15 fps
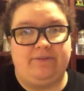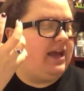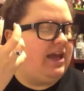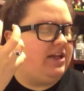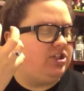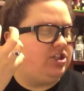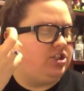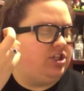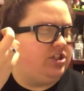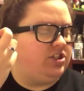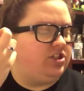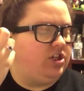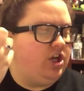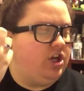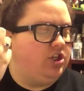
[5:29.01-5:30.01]
It's
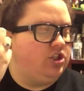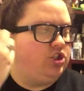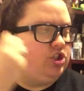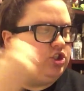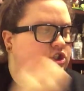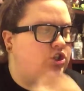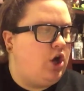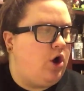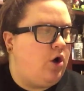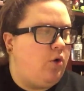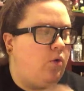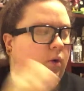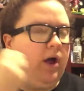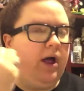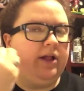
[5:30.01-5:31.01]
just
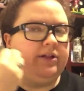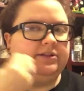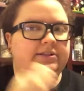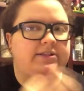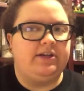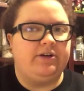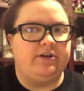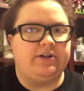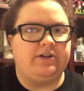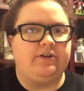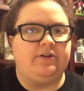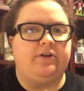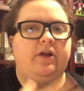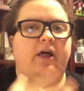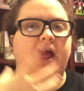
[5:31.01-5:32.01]
so
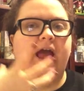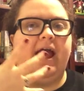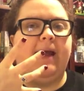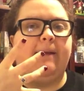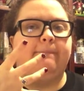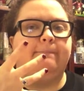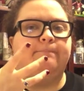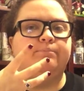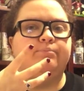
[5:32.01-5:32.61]
lyrical and